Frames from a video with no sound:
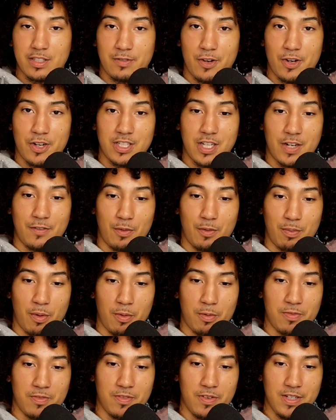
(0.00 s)
to say for
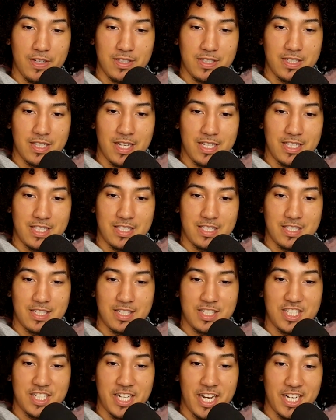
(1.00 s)
both of us, it's
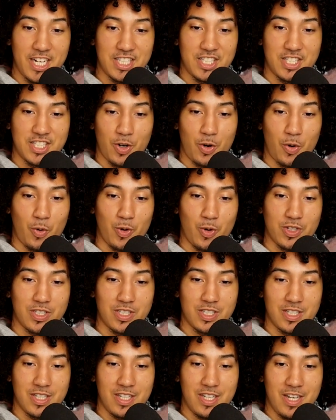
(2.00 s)
changed the
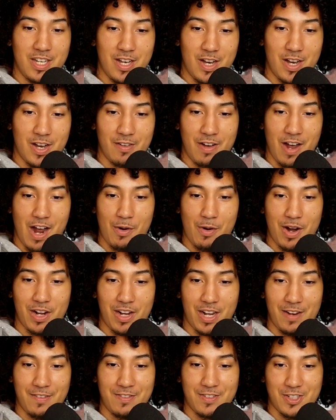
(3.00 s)
course of how our
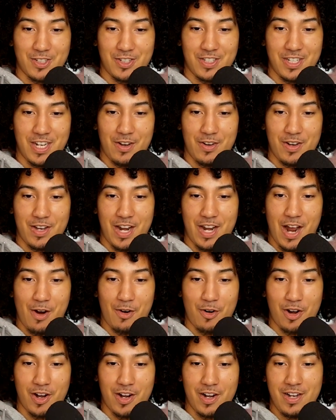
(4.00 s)
life turned out and
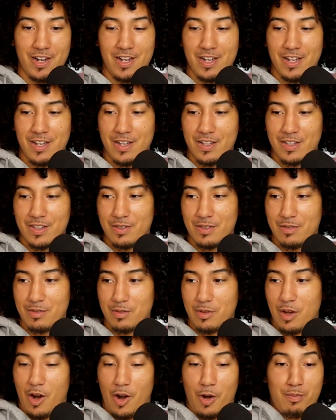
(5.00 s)
how
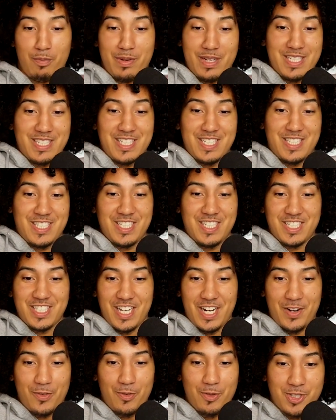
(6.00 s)
our business in
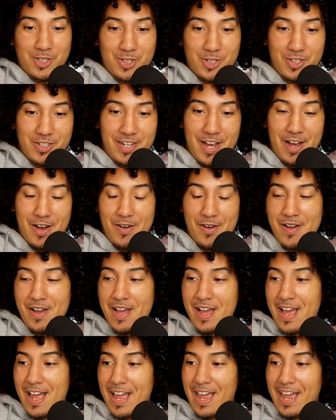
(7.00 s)
general turned out.
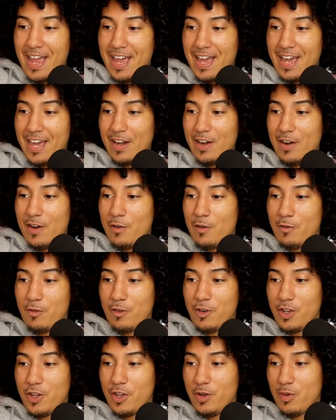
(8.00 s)
And for
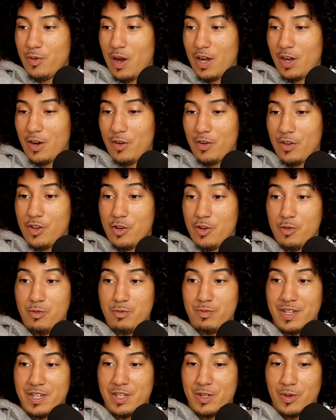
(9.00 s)
you, I know you've
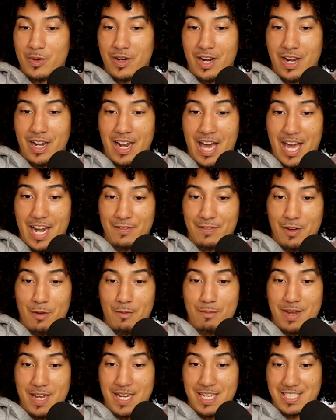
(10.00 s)
been doing a lot of
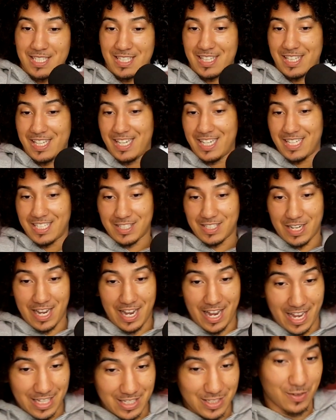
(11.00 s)
amazing things
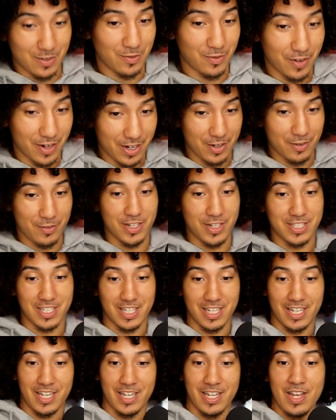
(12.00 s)
as of very
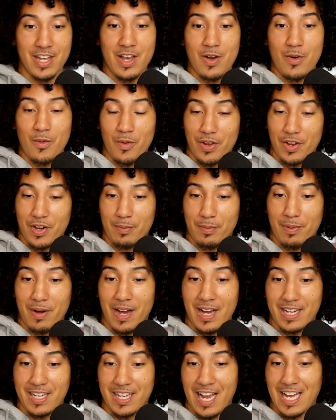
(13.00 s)
recently with your
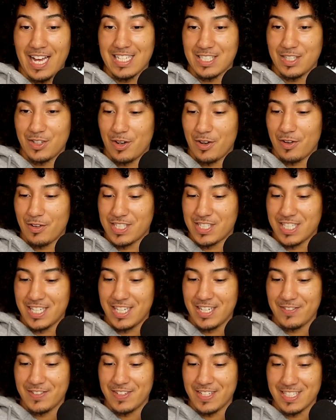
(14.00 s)
podcast. You know,
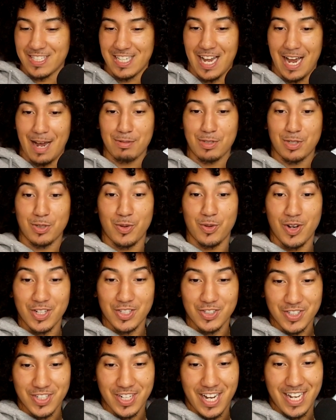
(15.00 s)
achieved top
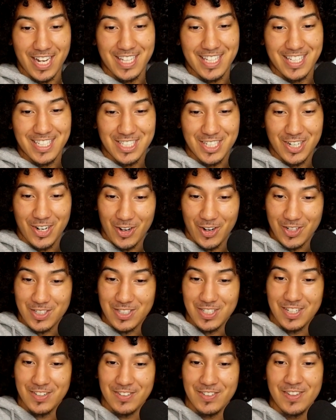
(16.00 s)
200 on the charts
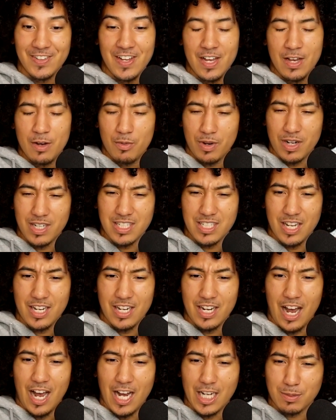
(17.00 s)
of what is it, an
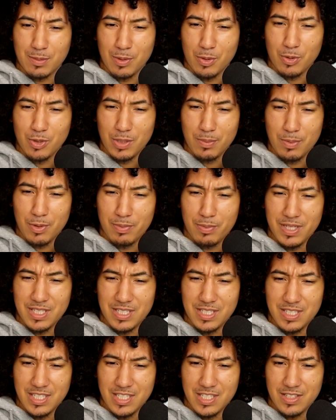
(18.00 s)
entrepreneurship or
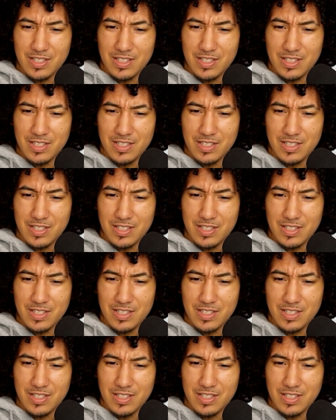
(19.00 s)
business